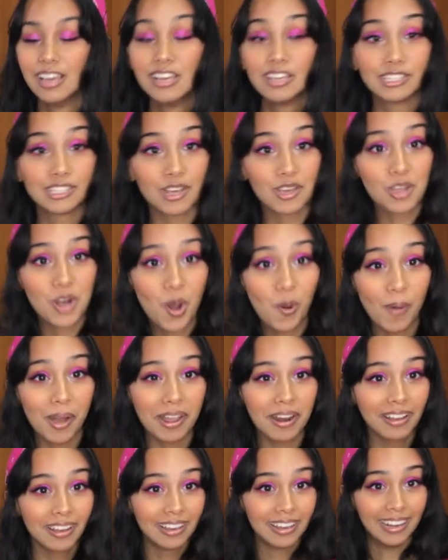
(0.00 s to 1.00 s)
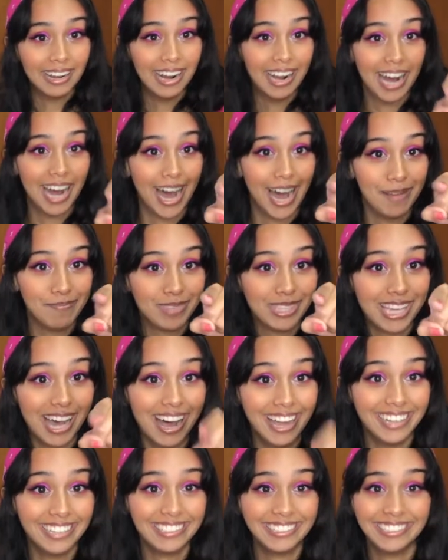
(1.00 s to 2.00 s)
So you know what? I'm
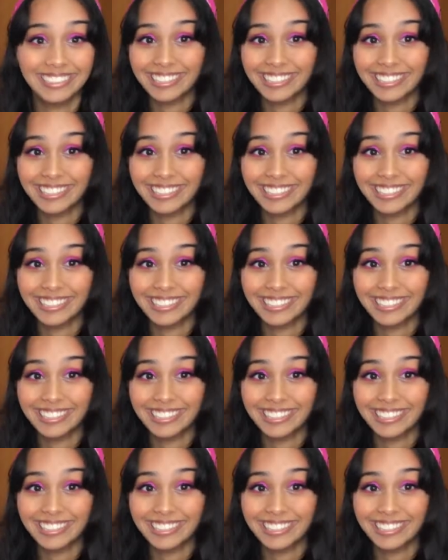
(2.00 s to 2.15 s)
done.